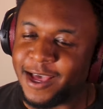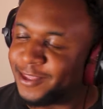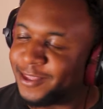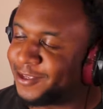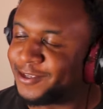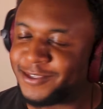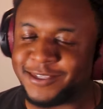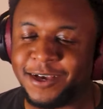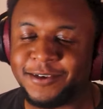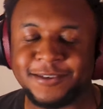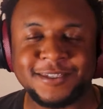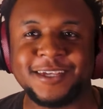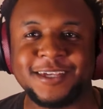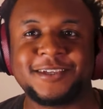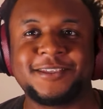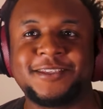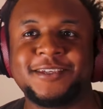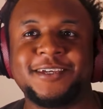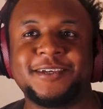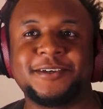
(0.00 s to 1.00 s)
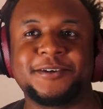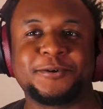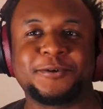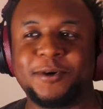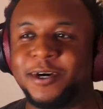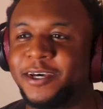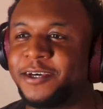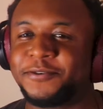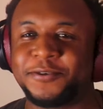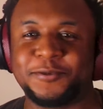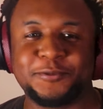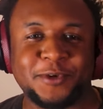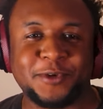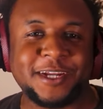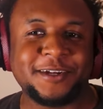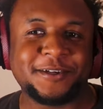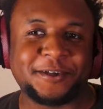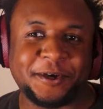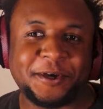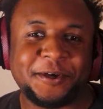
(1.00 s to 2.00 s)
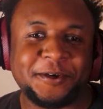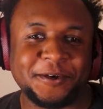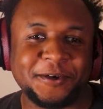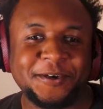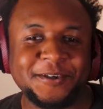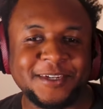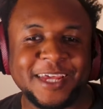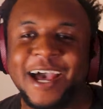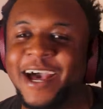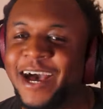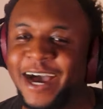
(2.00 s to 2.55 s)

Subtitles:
This sounds like the choir from Raincode.